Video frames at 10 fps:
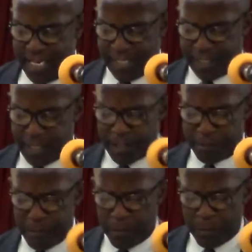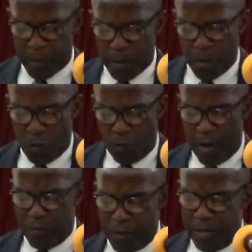8.
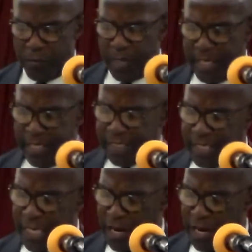When we read it